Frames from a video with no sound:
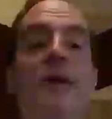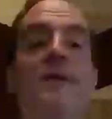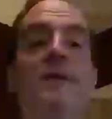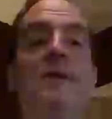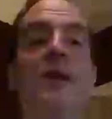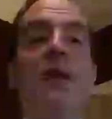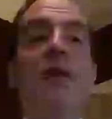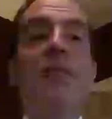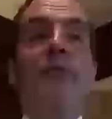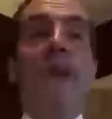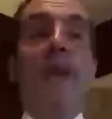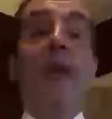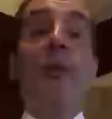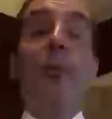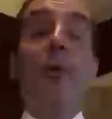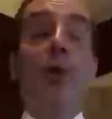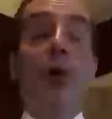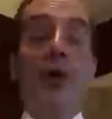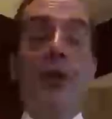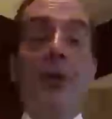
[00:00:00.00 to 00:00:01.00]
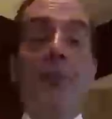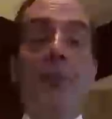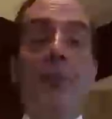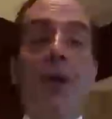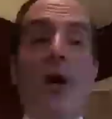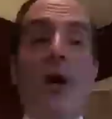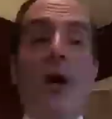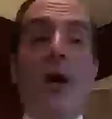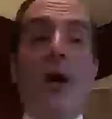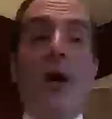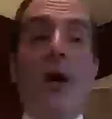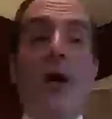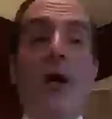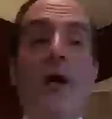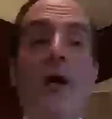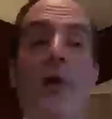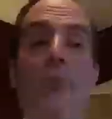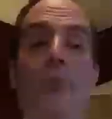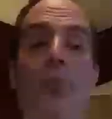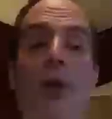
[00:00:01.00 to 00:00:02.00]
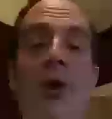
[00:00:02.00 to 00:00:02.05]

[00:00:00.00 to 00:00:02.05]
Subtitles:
available on the market